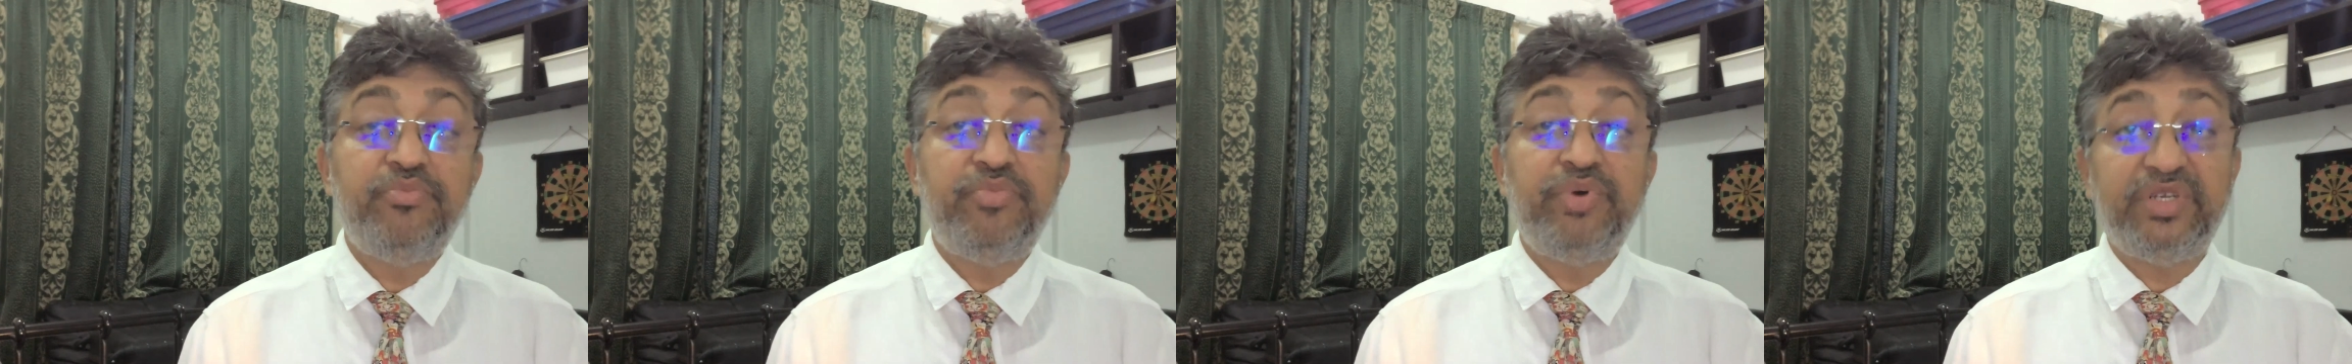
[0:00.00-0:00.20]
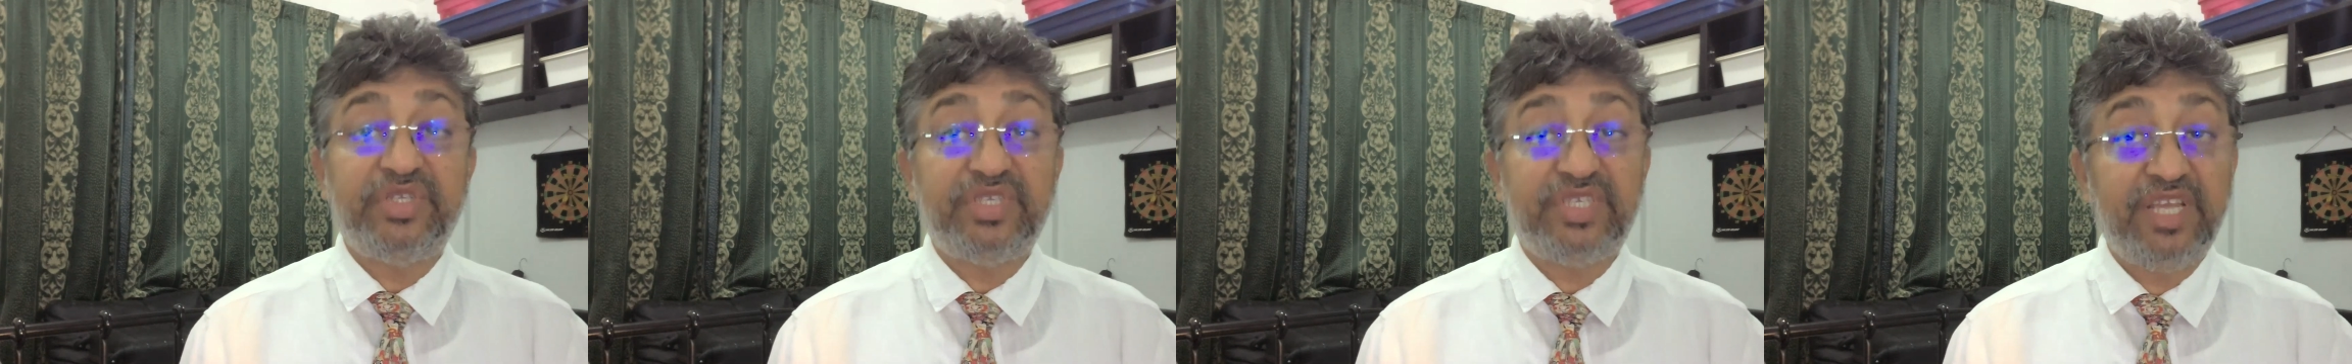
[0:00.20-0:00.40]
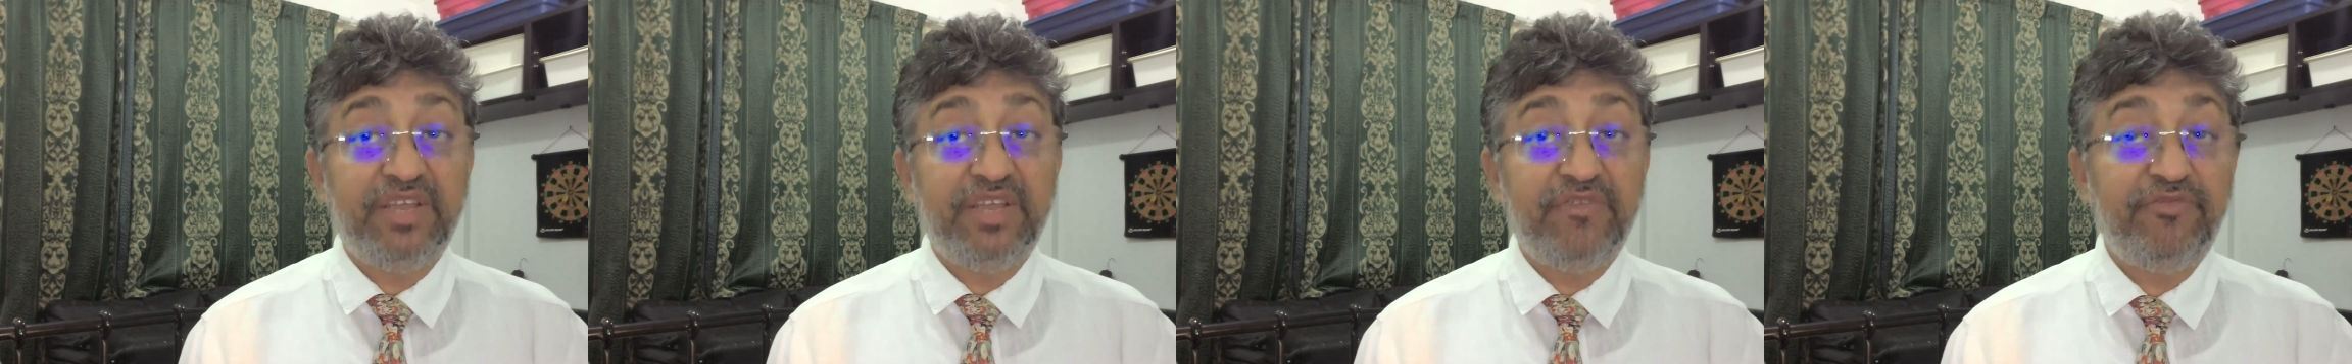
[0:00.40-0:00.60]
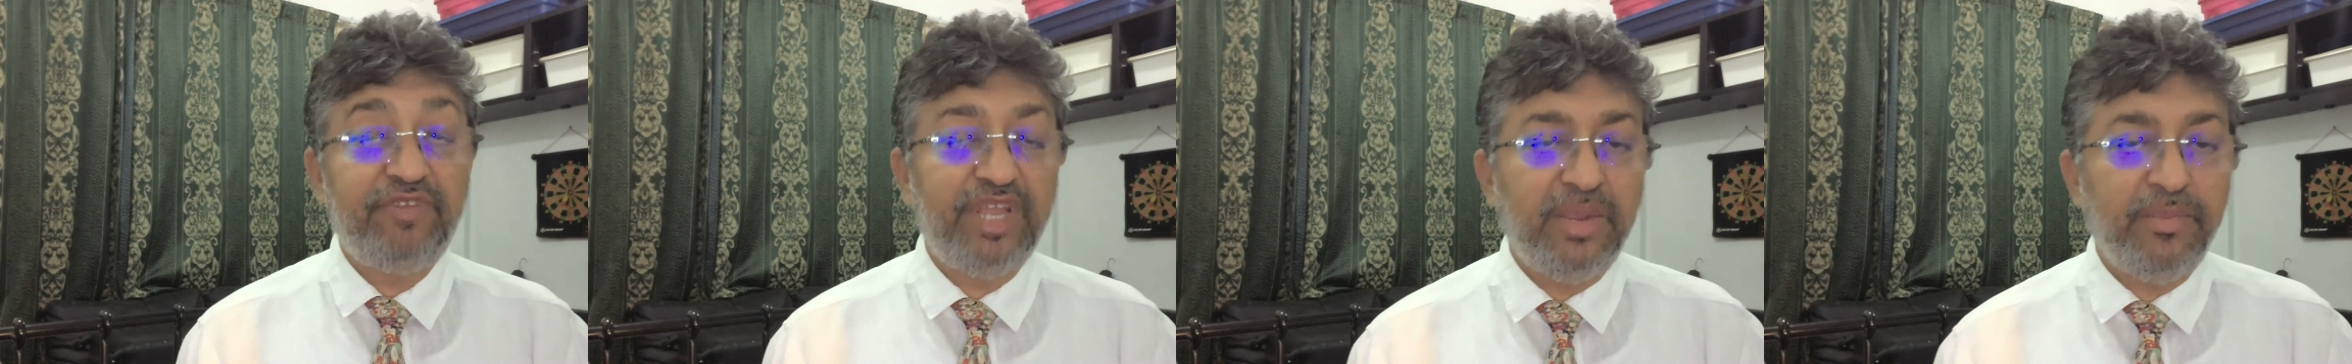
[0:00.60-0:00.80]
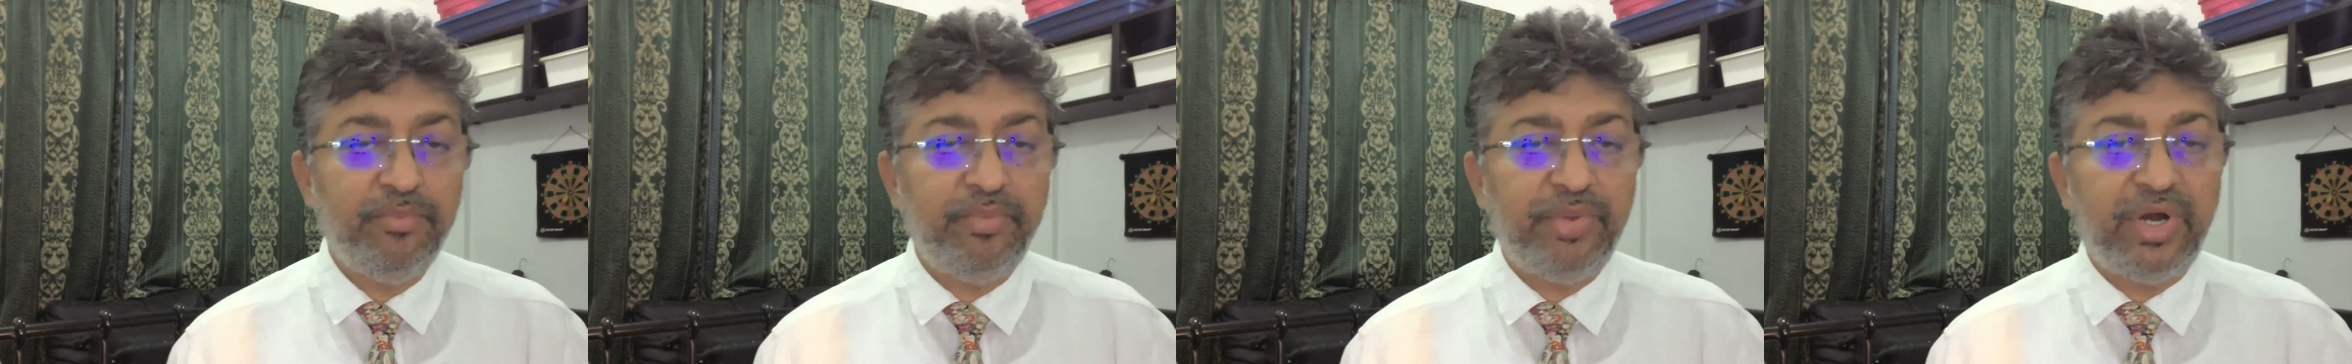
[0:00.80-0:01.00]

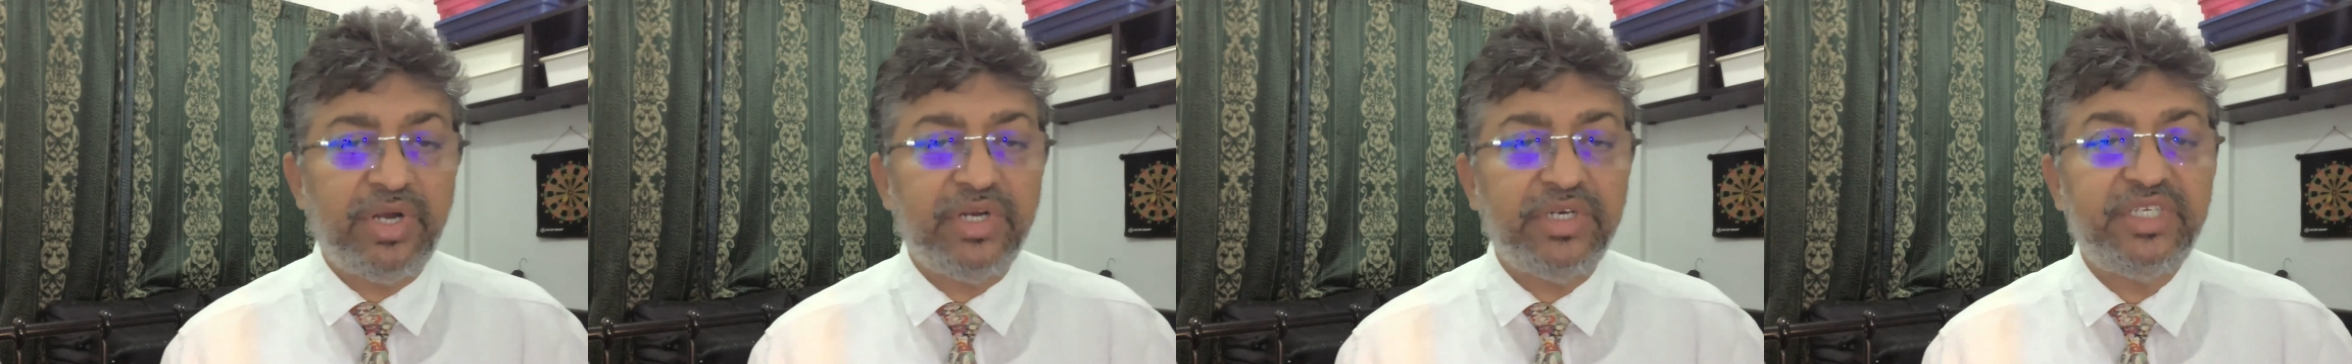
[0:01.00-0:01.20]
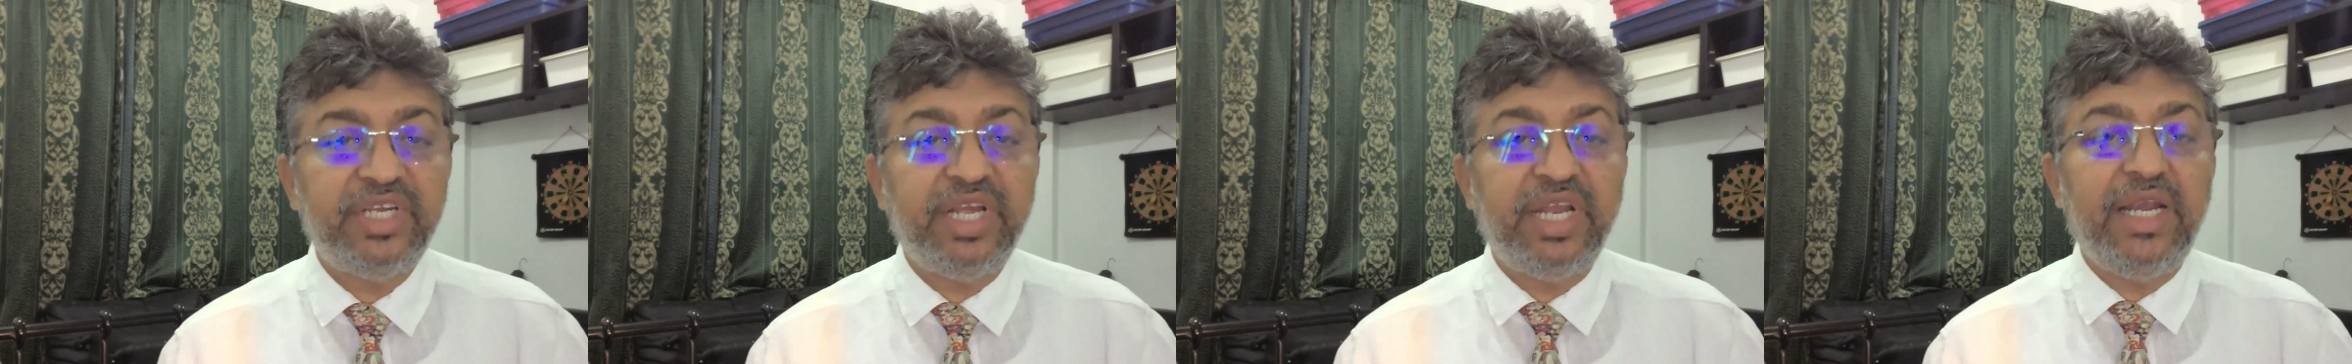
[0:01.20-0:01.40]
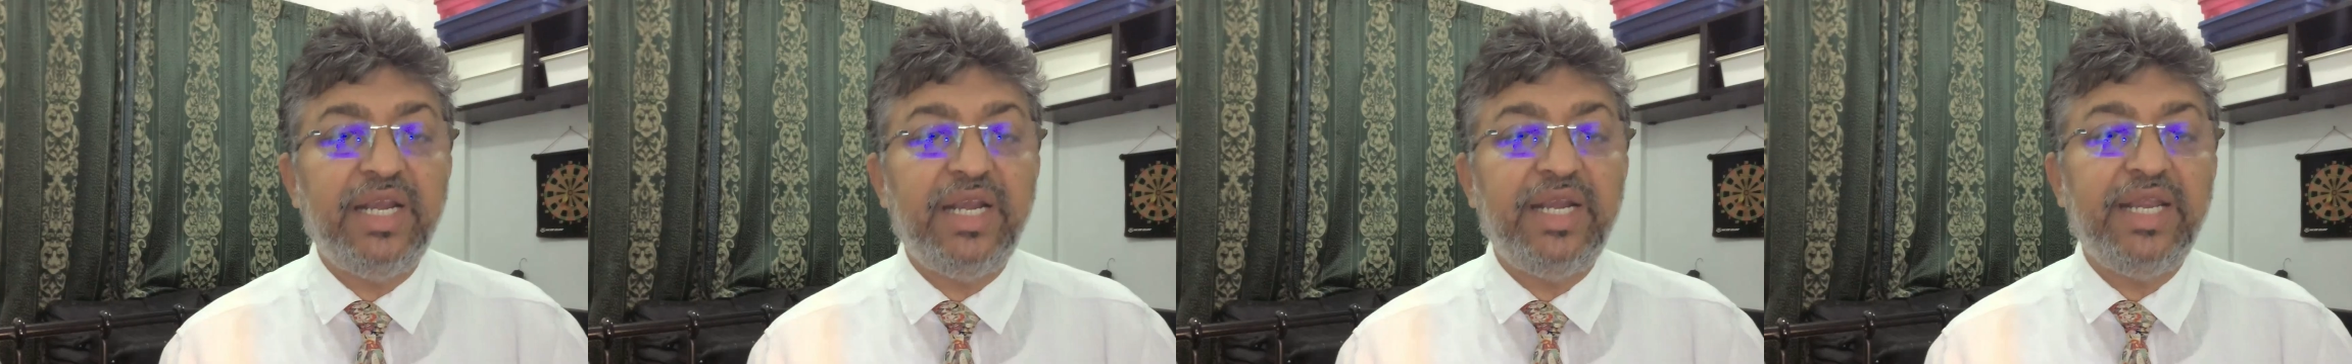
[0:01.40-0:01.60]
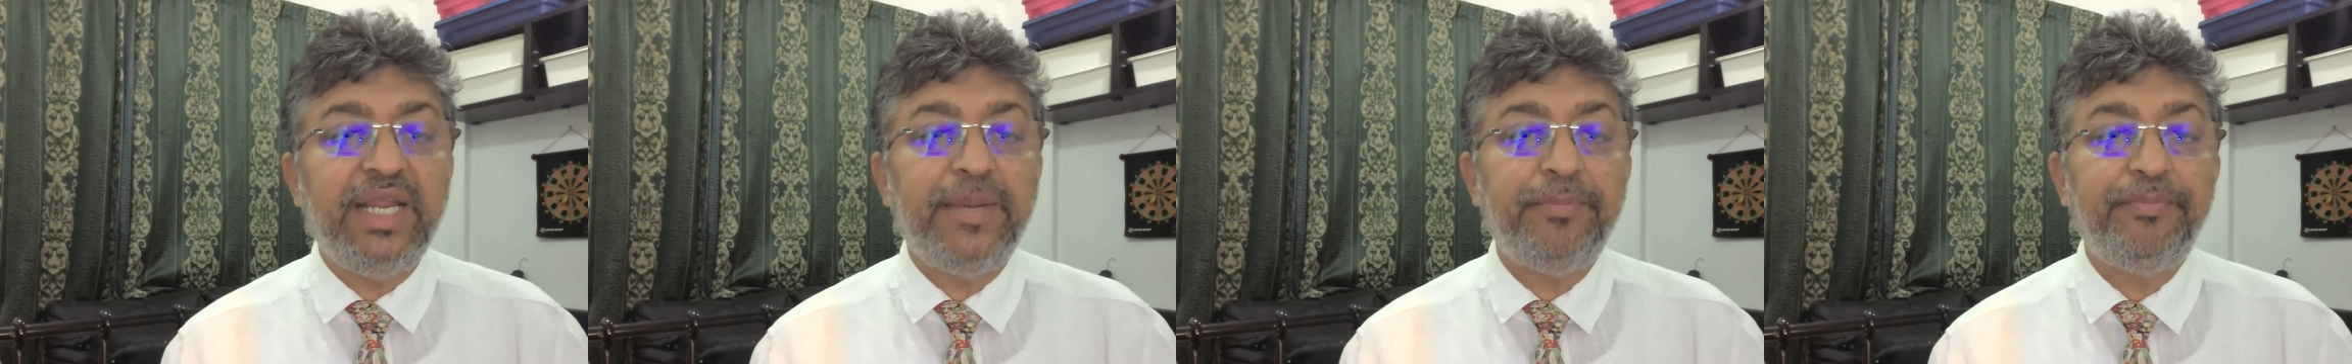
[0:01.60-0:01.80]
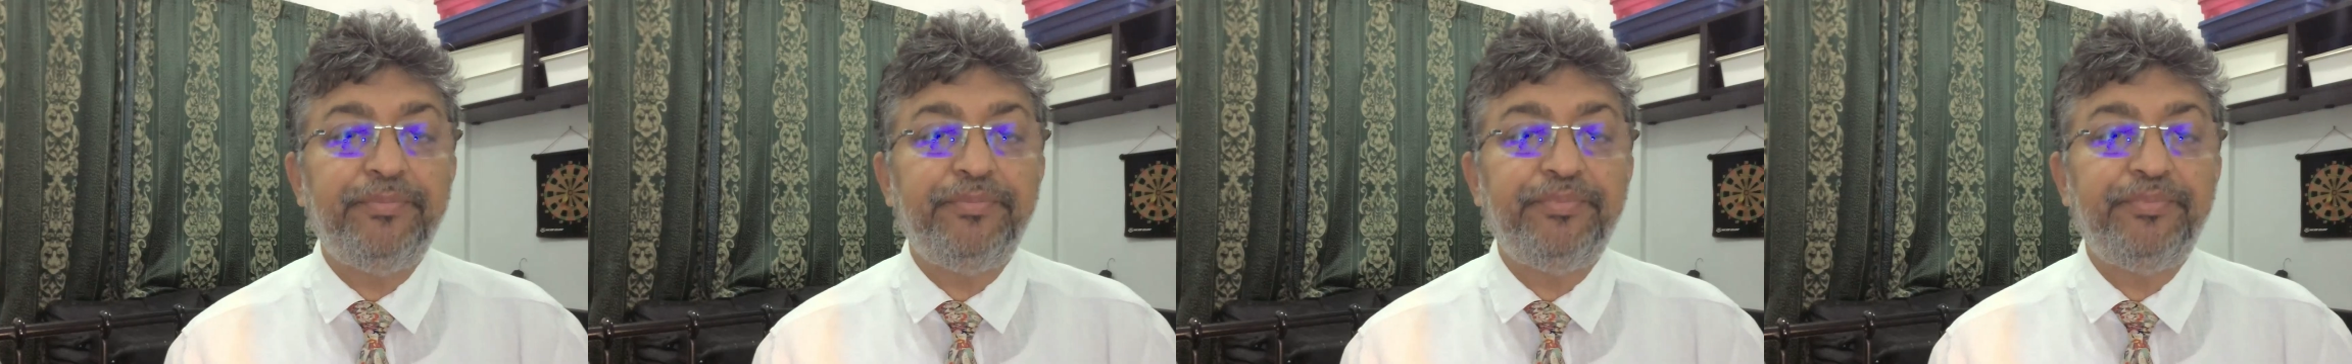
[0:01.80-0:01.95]
perceived impartiality.